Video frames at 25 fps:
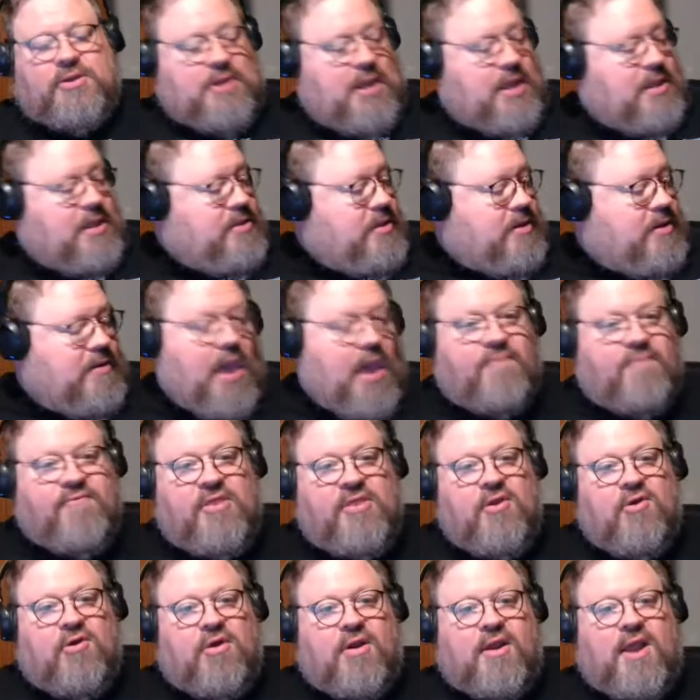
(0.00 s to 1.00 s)
I have a
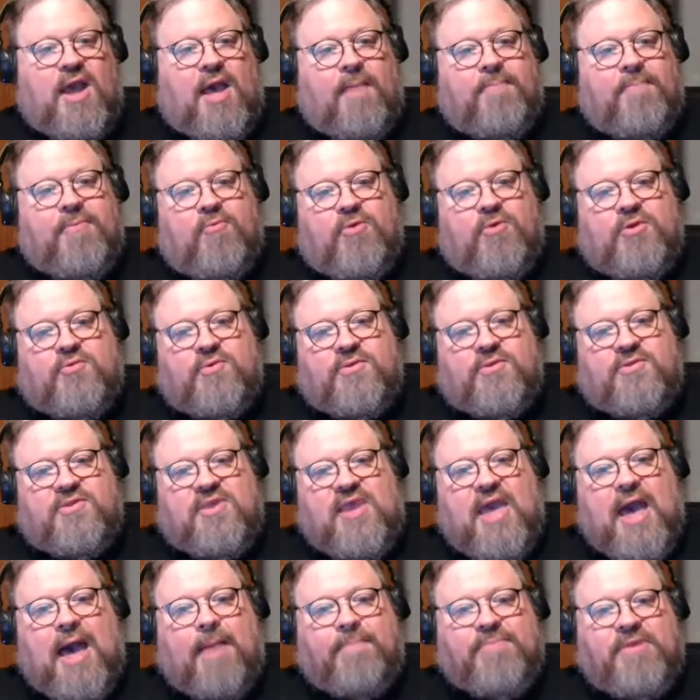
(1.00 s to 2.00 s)
newer copy, which was
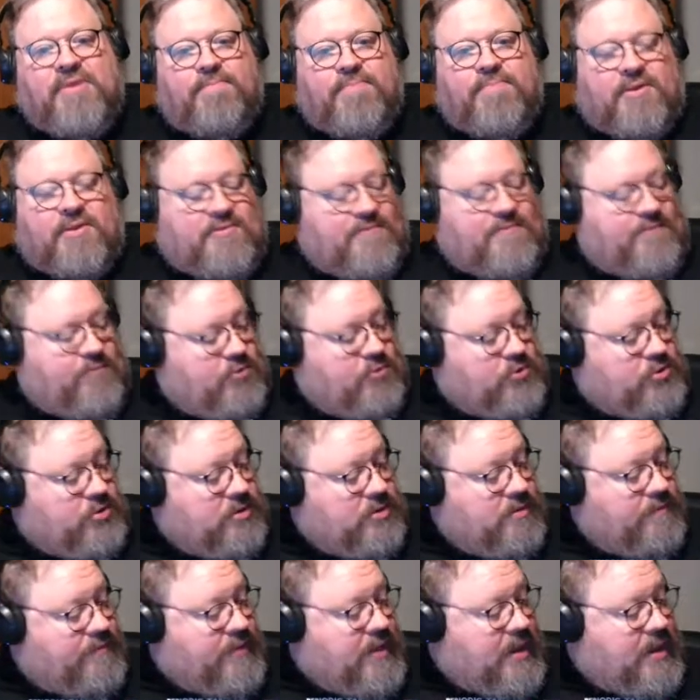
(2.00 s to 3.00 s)
the omnibus version
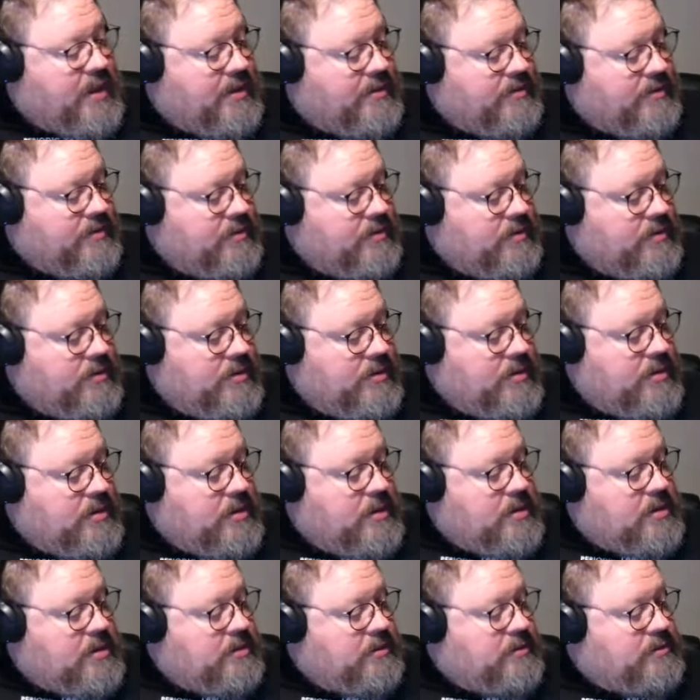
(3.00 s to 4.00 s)
of
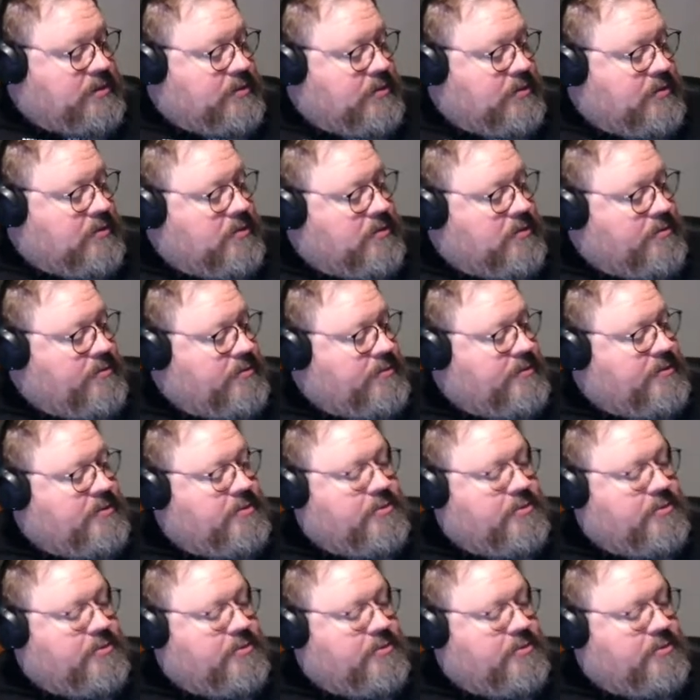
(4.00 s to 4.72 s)
that. So,